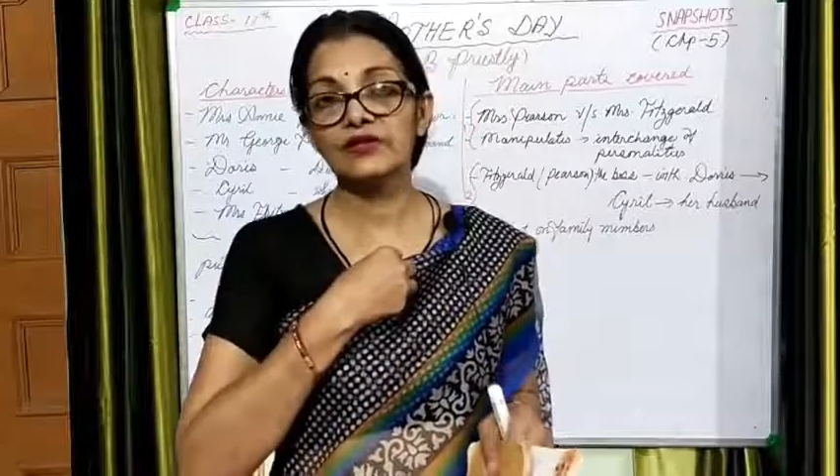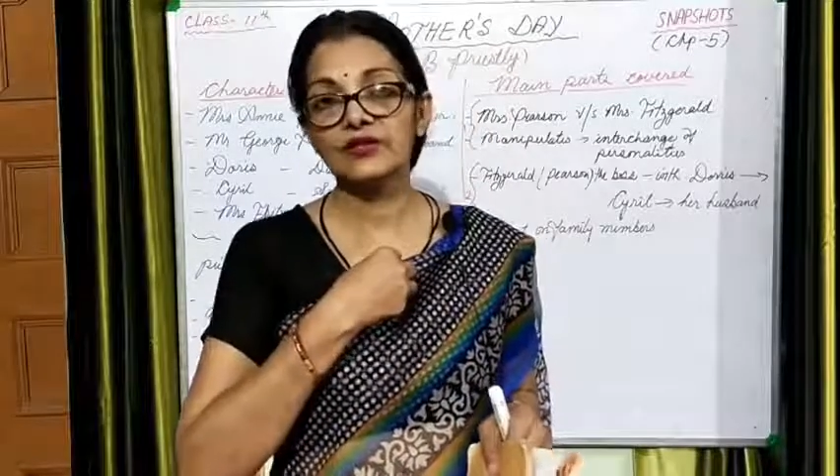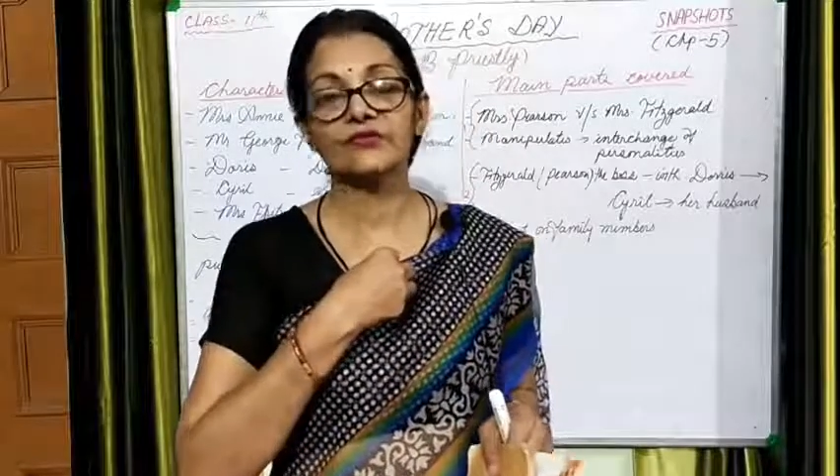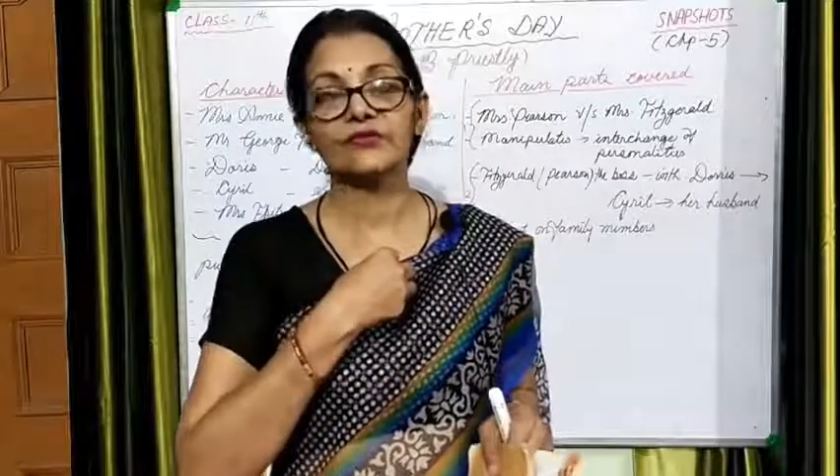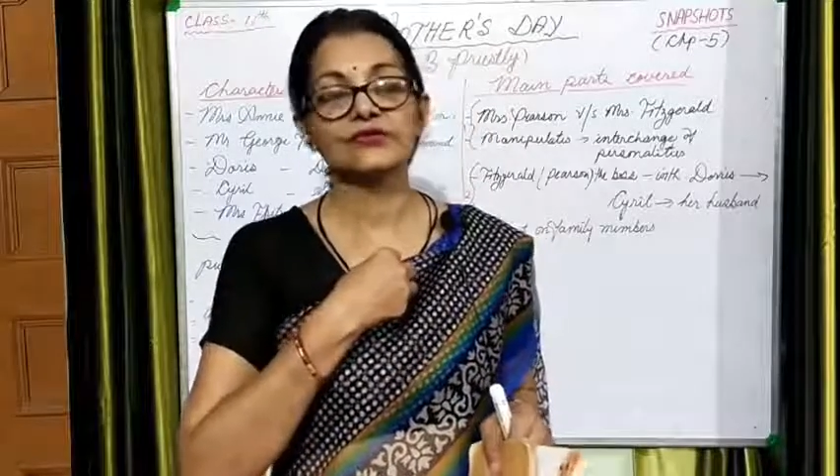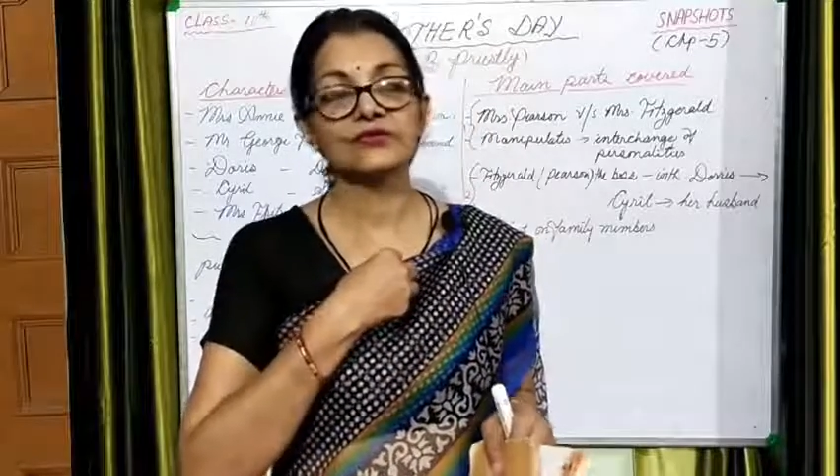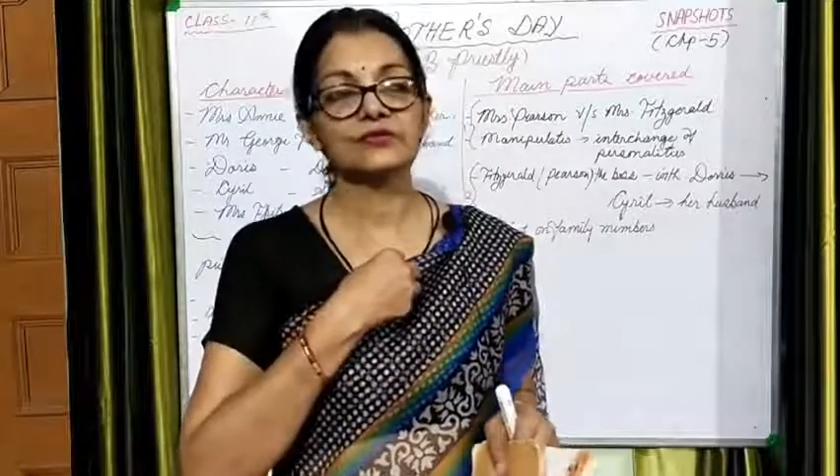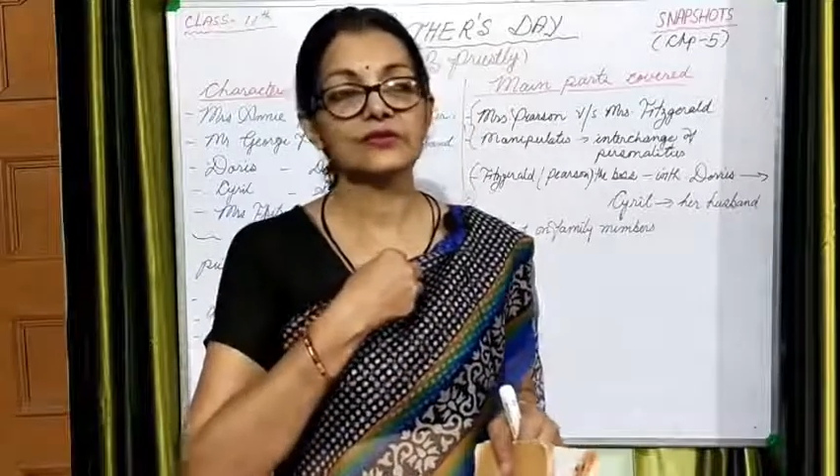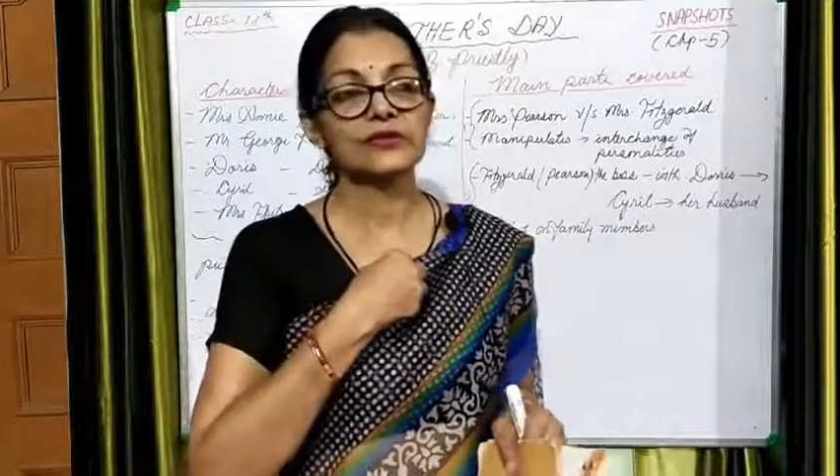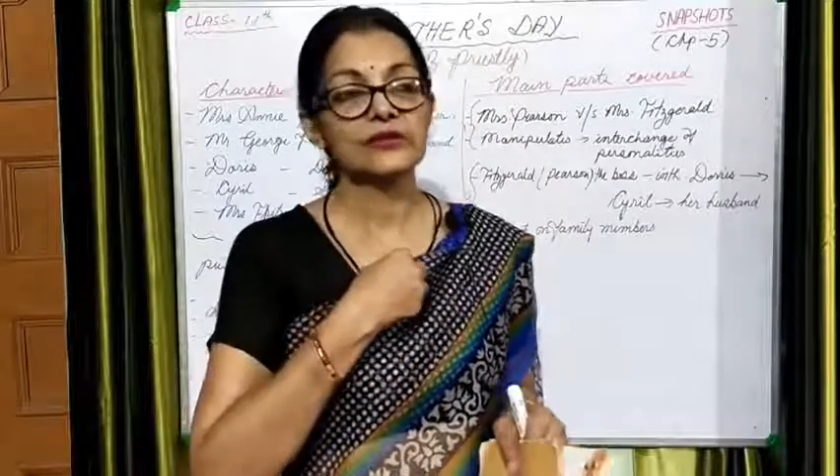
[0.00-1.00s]
She was
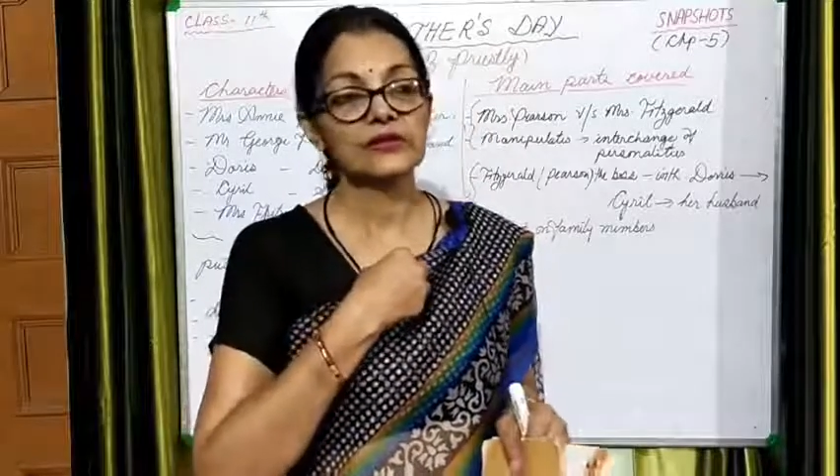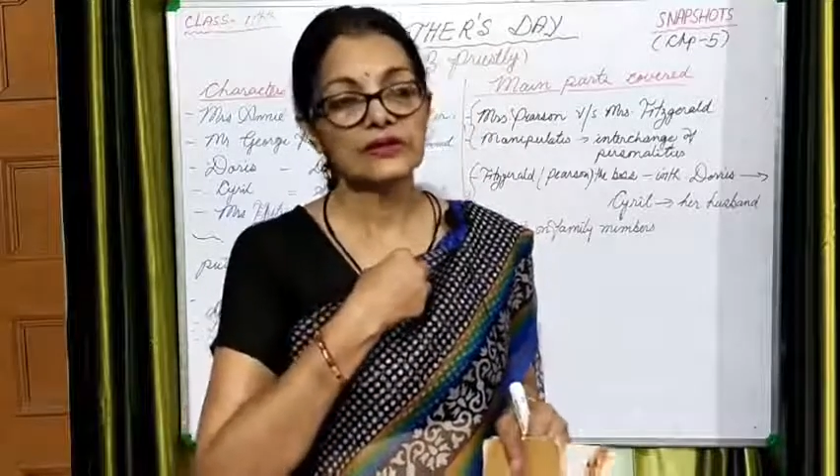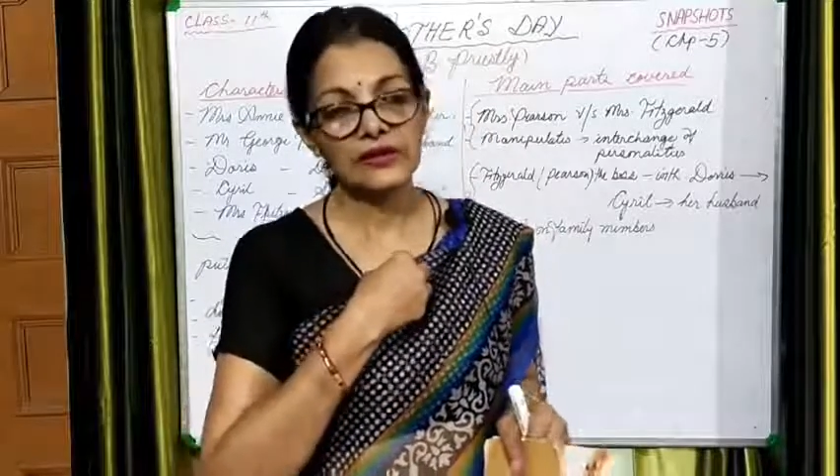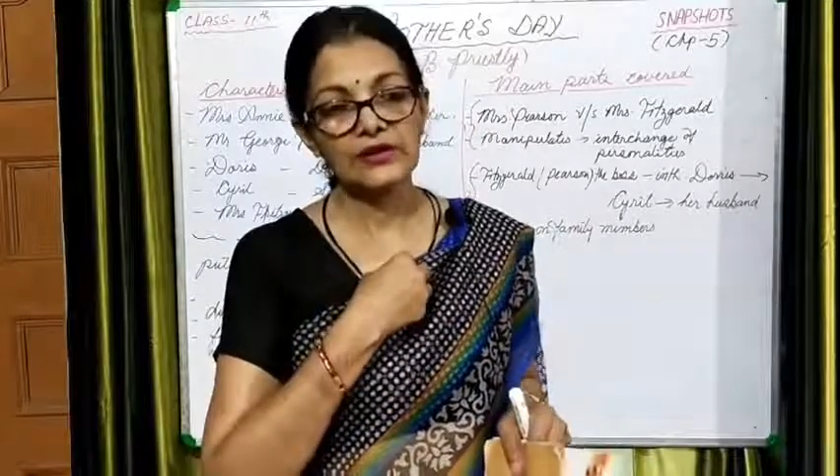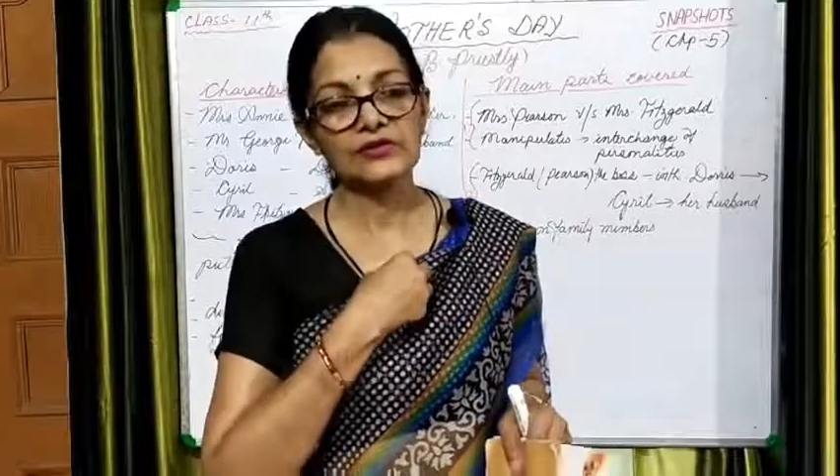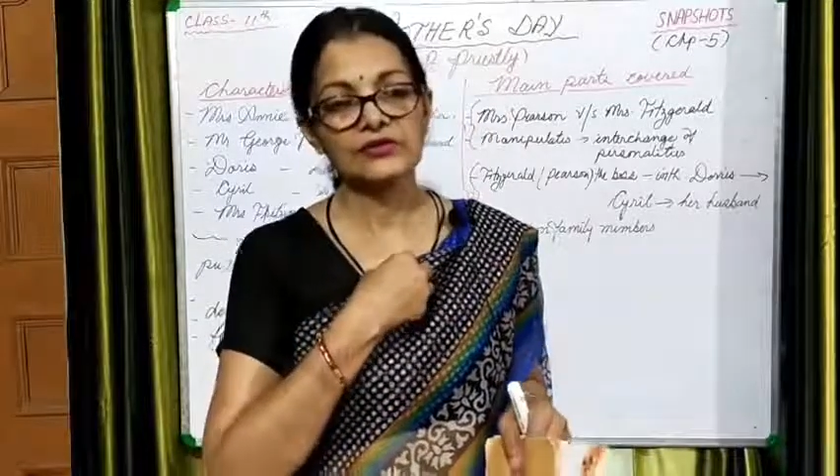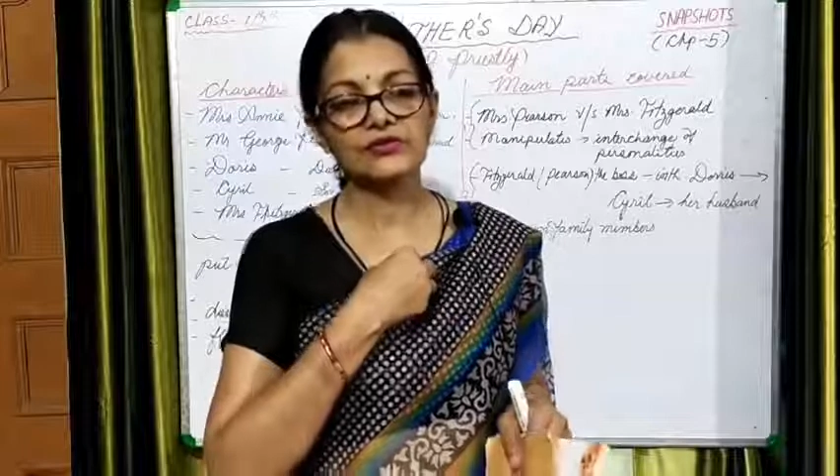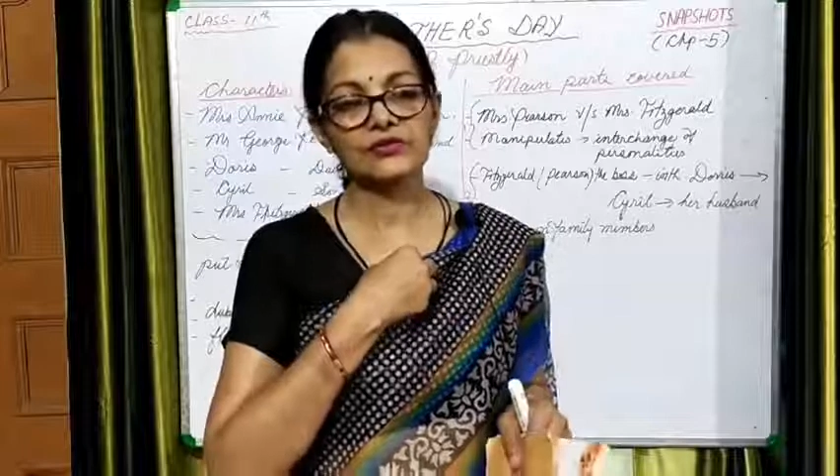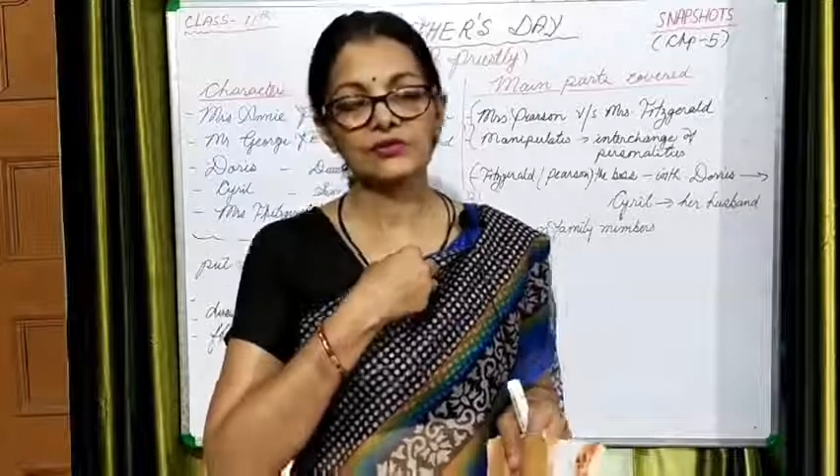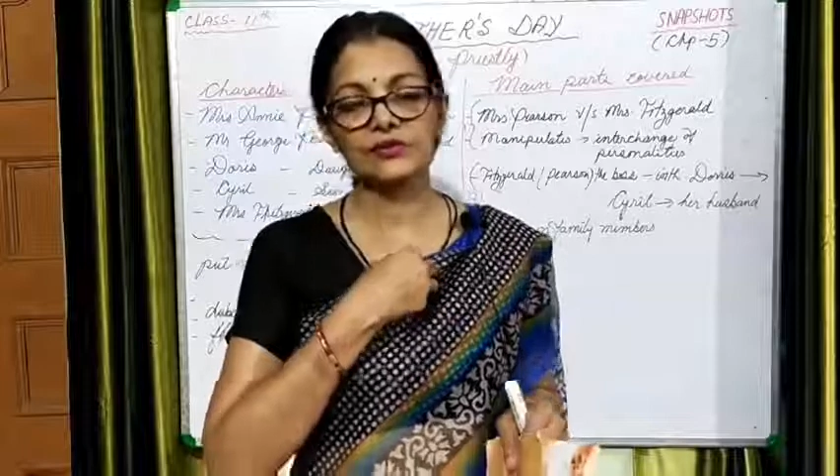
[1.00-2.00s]
enjoying, and
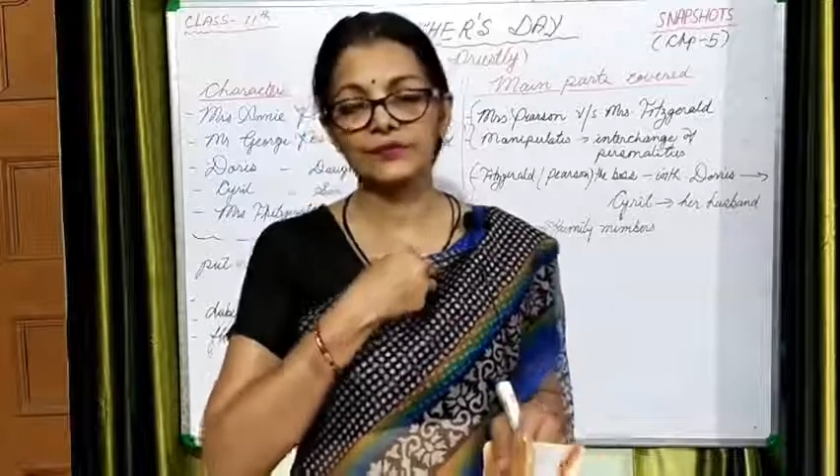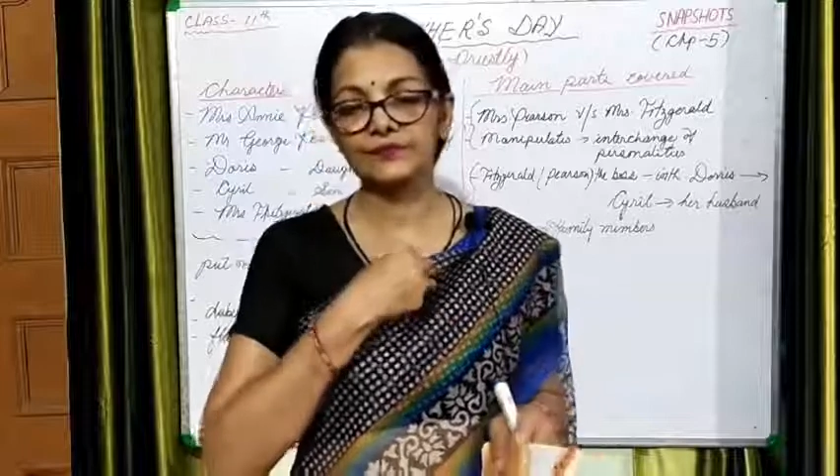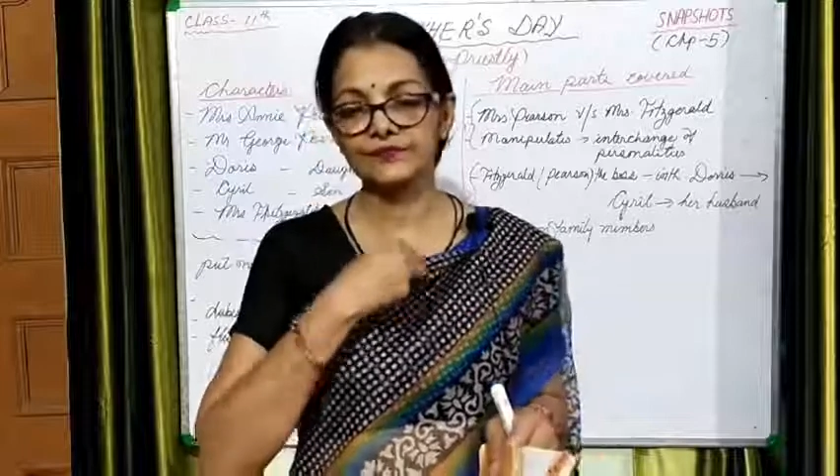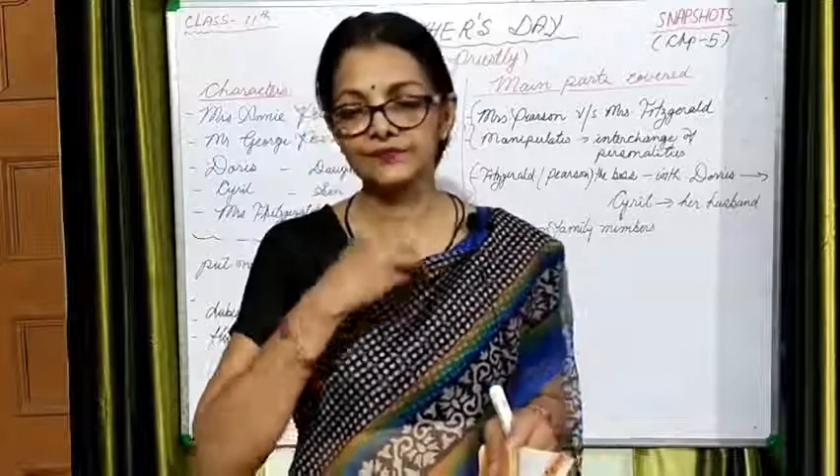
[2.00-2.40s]
she told,